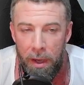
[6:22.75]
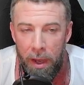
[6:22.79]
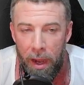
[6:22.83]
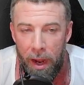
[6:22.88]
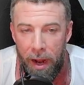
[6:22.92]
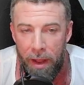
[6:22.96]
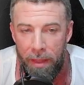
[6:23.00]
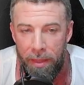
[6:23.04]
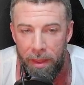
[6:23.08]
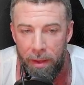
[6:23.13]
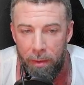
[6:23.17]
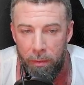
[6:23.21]

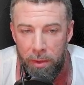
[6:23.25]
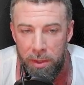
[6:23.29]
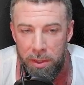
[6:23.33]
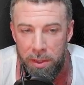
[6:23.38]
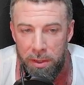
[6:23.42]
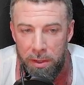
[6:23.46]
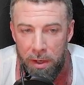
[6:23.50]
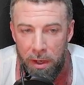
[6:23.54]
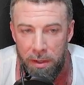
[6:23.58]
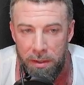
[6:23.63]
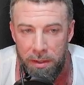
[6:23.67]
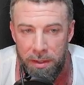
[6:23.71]
and then we
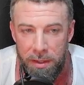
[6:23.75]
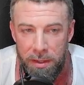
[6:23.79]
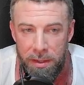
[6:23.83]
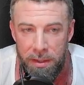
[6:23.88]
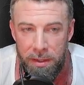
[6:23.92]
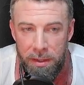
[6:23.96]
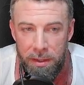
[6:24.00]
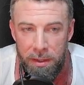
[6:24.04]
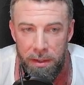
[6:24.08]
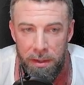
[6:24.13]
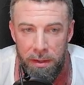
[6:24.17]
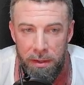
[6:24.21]
start to
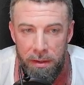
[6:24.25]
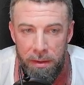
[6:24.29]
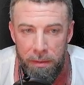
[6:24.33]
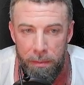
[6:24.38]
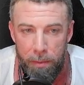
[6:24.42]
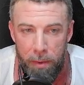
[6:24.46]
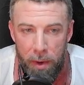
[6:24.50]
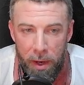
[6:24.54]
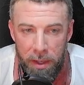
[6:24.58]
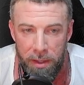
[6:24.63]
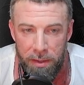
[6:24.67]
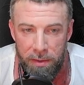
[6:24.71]
see the
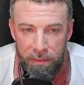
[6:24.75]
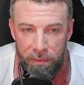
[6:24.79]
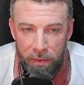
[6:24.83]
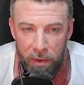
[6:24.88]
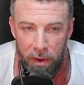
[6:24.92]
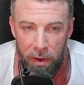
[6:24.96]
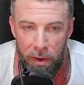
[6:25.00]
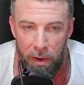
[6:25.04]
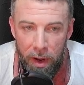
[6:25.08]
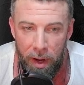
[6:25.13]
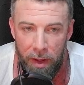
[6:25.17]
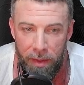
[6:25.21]
price
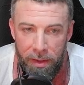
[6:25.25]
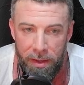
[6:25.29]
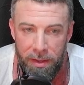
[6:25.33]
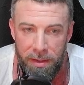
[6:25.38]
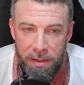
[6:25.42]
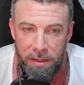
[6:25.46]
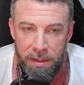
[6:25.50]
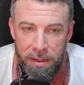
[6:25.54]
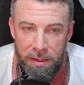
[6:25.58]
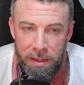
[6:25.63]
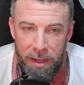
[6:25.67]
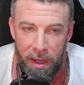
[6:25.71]
fall and then
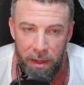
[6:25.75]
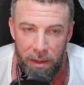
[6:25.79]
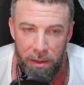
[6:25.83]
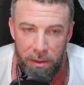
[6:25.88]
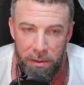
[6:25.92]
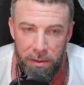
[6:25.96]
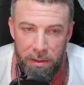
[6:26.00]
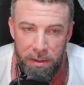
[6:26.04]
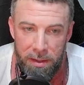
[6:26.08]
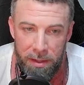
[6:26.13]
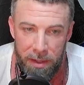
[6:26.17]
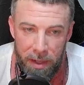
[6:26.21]

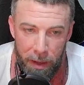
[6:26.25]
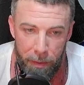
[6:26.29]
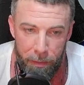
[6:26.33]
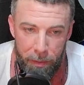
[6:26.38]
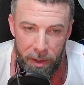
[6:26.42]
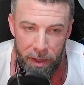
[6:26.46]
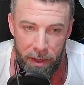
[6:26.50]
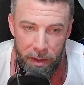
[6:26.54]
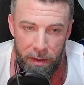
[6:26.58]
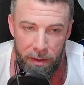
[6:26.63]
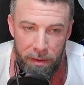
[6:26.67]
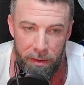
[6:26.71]
sellers step
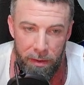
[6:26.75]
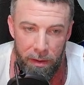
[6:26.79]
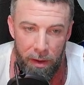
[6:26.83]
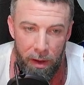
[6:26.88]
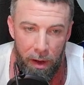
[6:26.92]
in